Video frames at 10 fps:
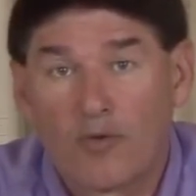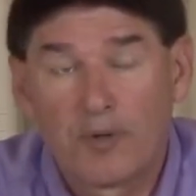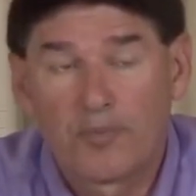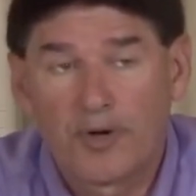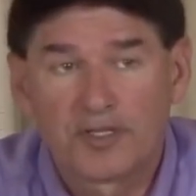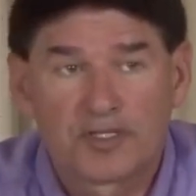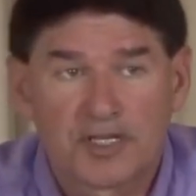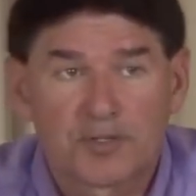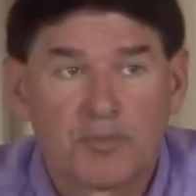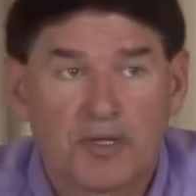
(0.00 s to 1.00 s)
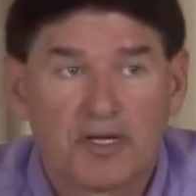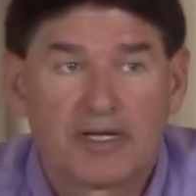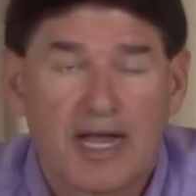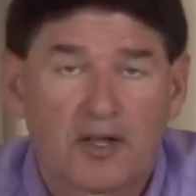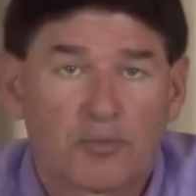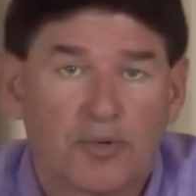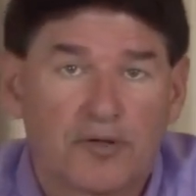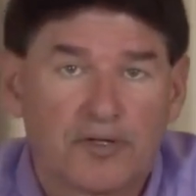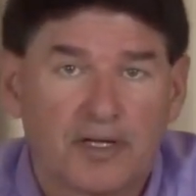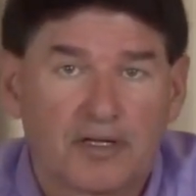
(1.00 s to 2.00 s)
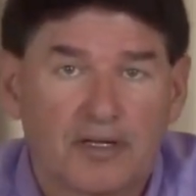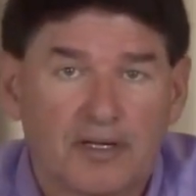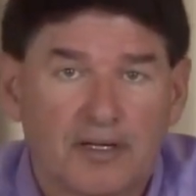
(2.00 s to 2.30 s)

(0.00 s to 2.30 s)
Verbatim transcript: A $1.6 million building.